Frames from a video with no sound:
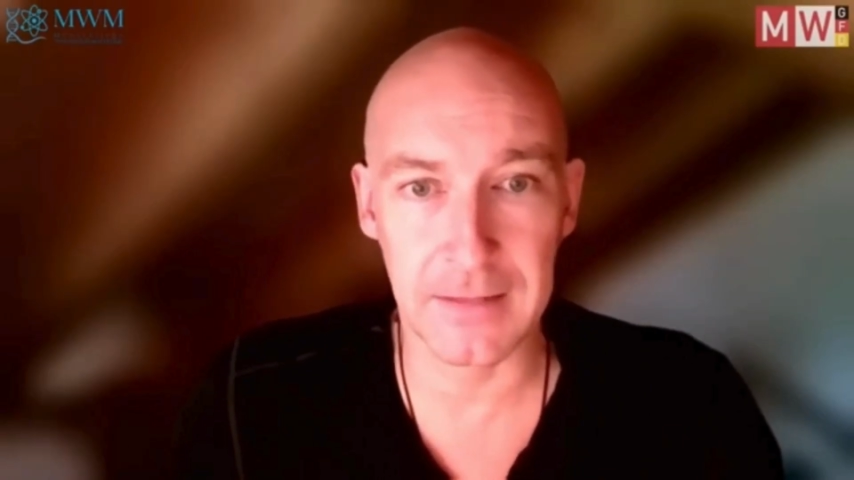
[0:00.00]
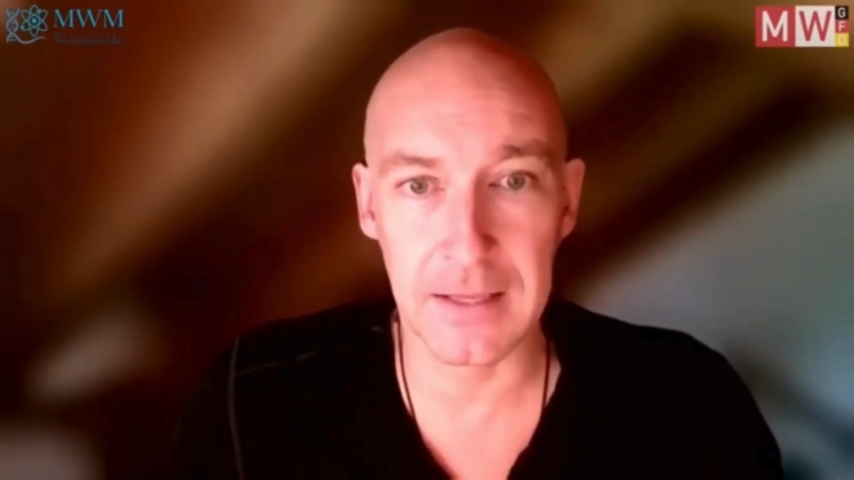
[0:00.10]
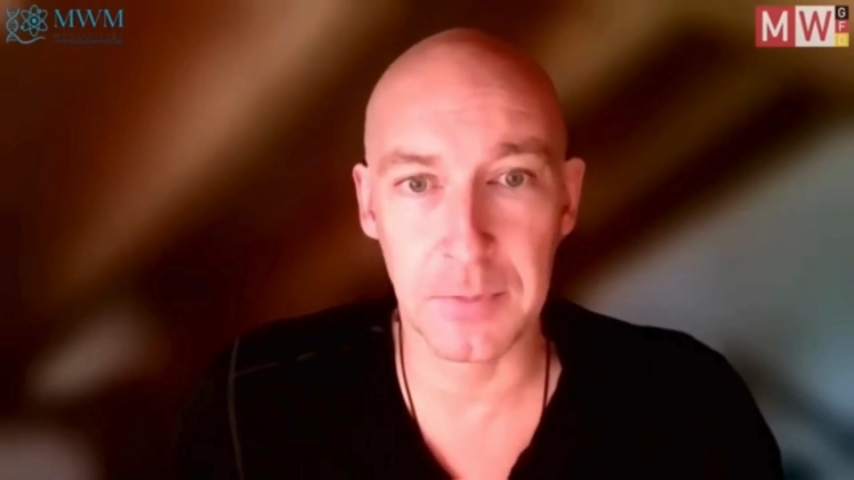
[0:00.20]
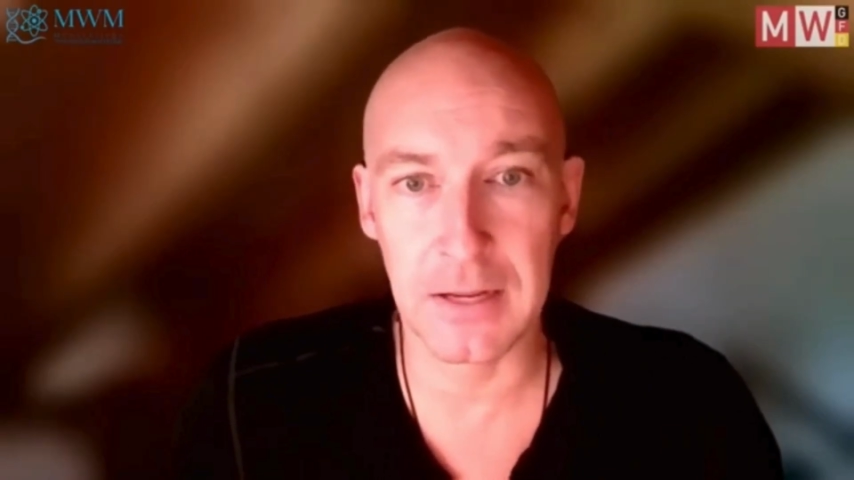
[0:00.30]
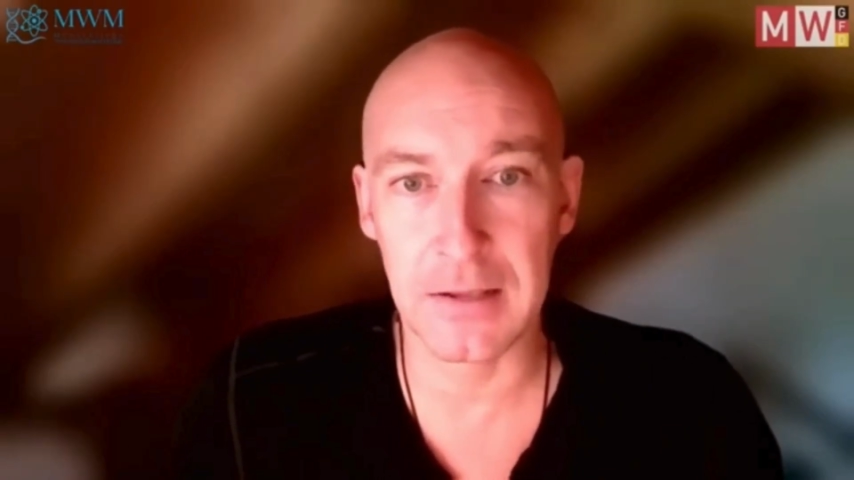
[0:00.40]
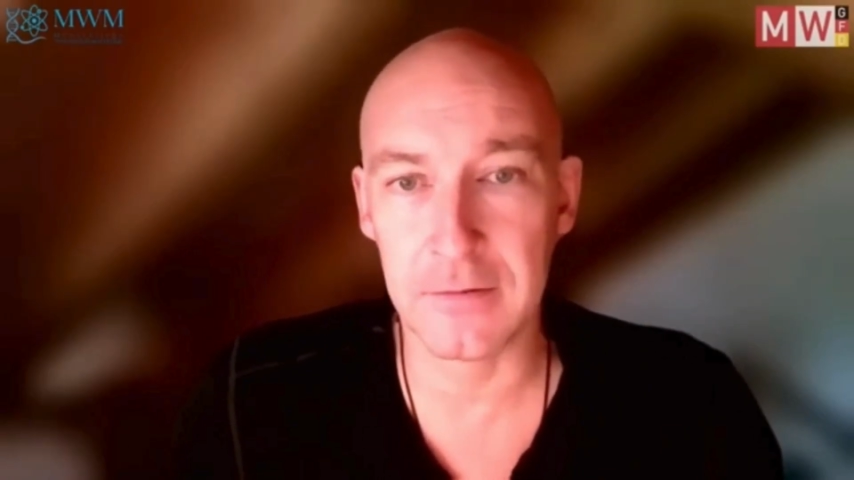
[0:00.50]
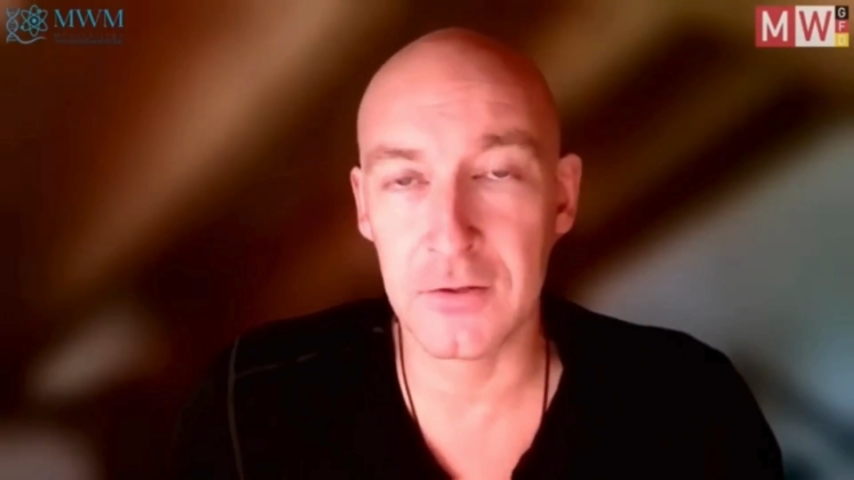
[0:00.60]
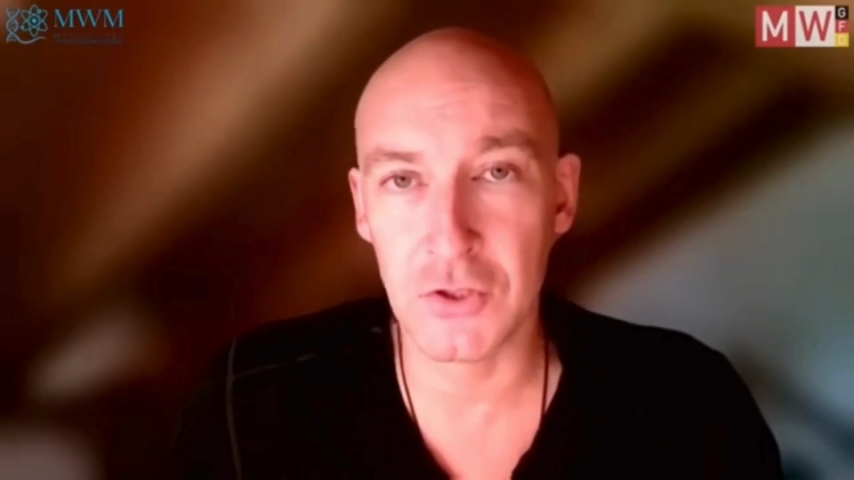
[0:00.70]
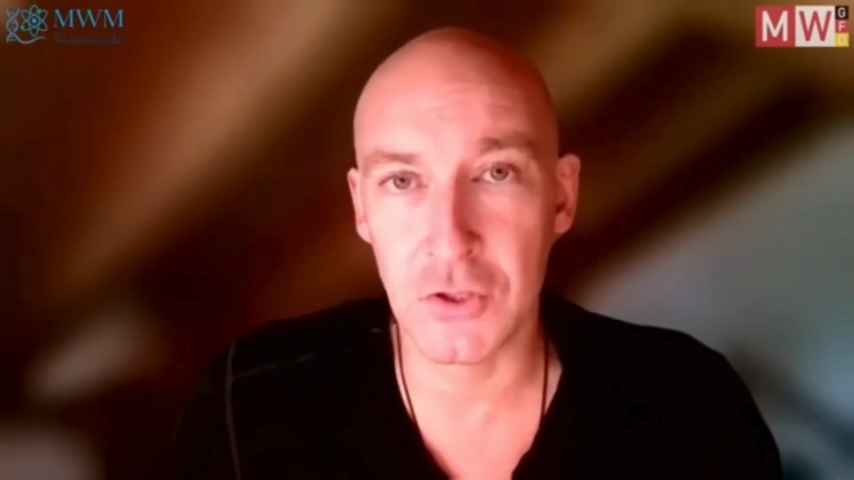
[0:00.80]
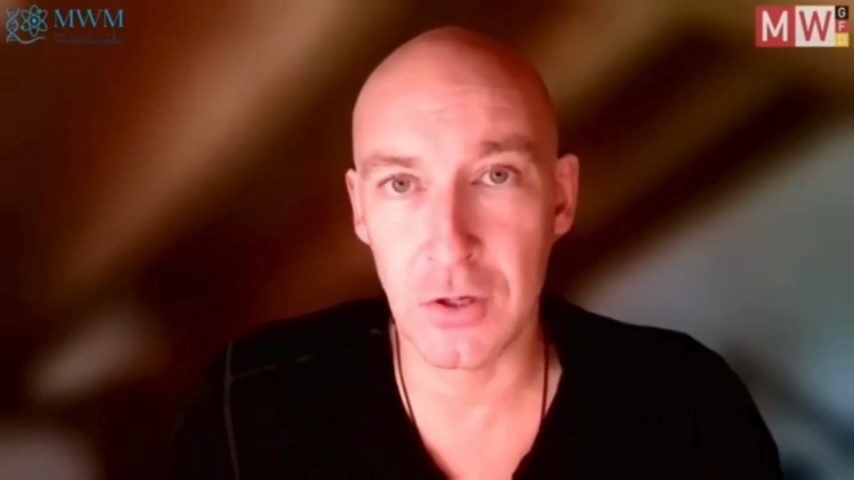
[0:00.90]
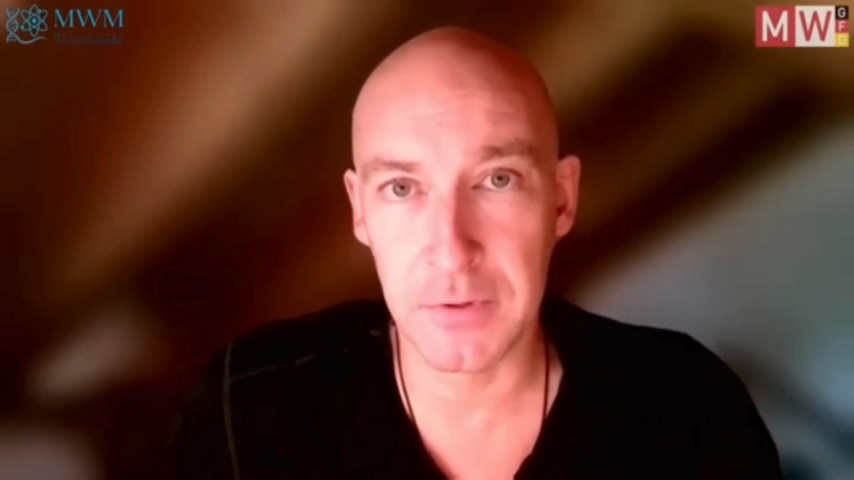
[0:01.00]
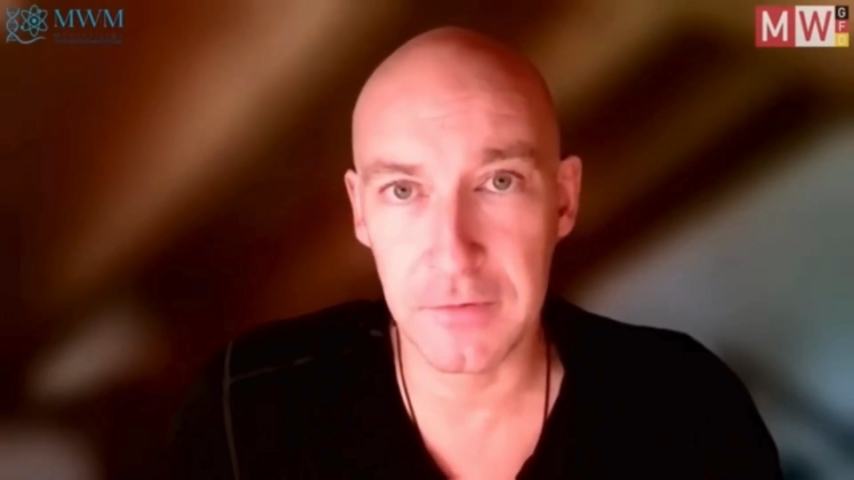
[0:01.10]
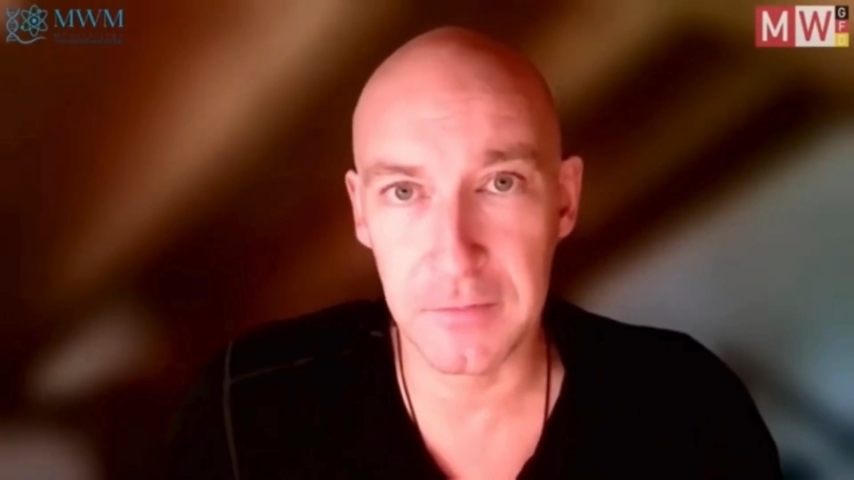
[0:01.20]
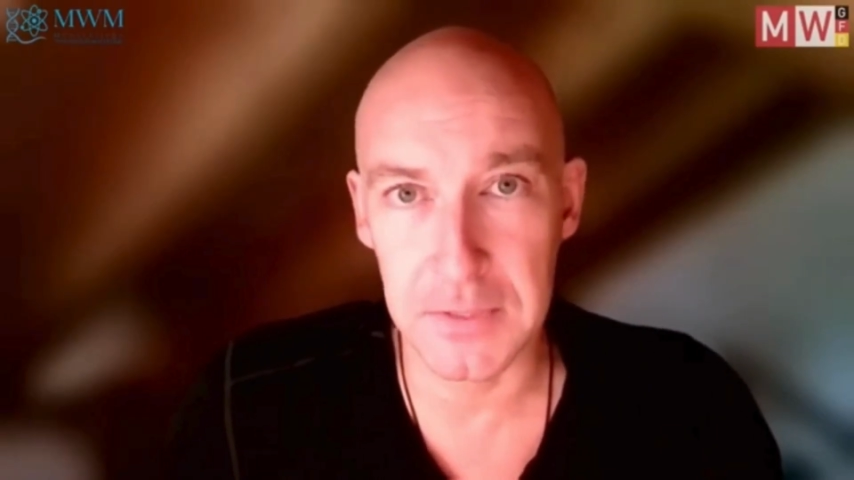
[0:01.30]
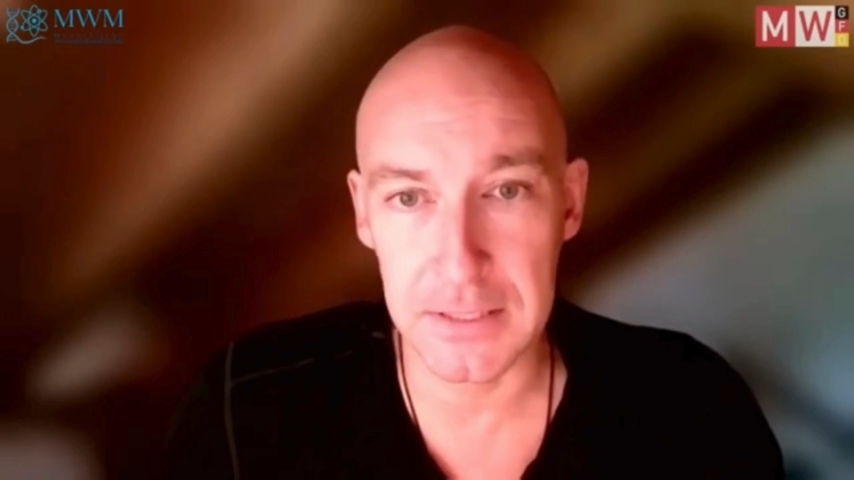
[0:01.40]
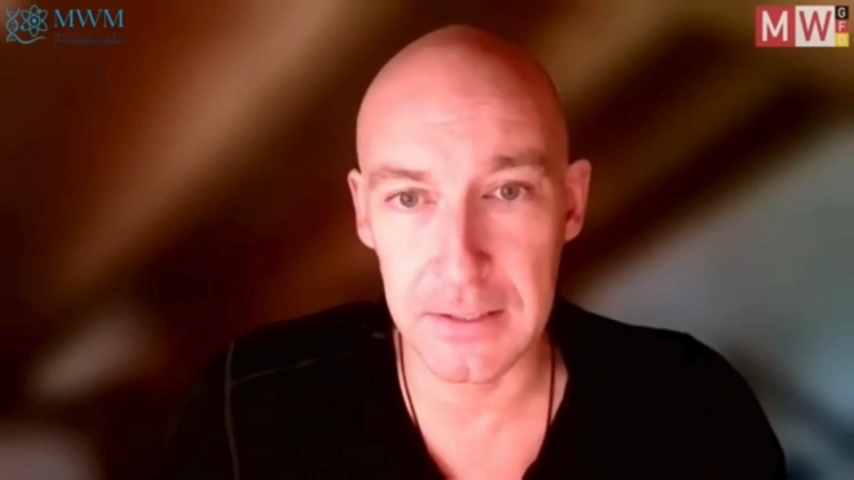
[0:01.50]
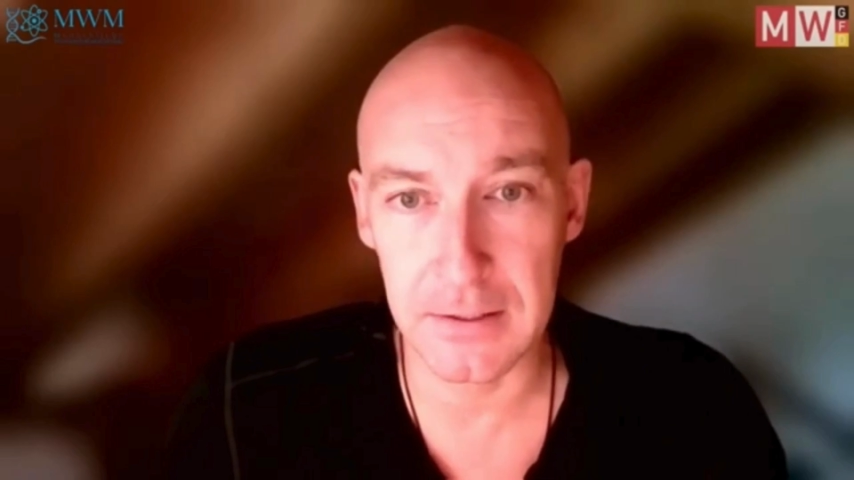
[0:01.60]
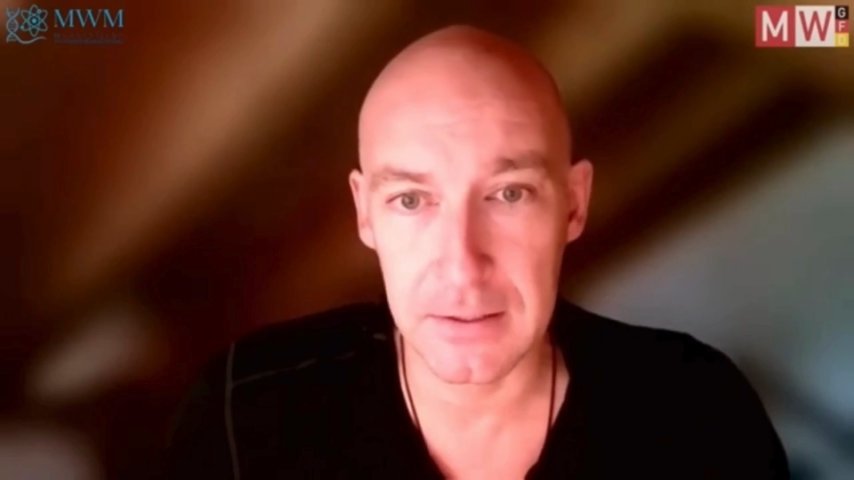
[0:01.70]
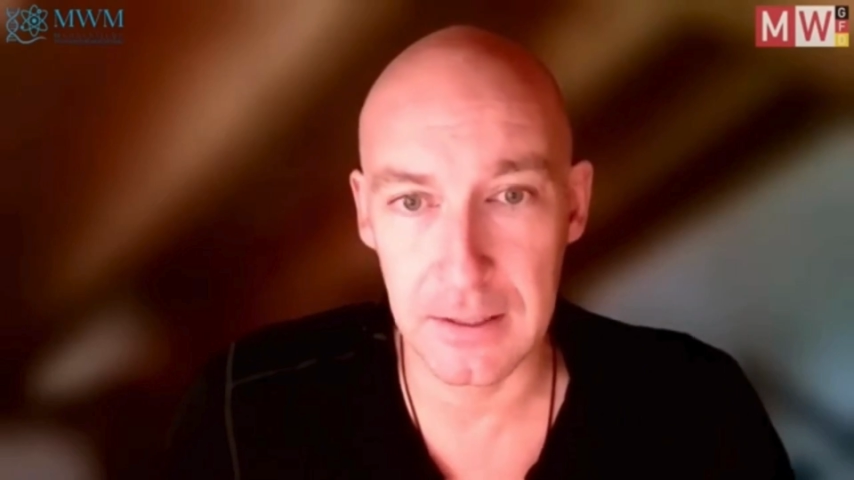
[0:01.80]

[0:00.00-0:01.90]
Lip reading: take place in German-speaking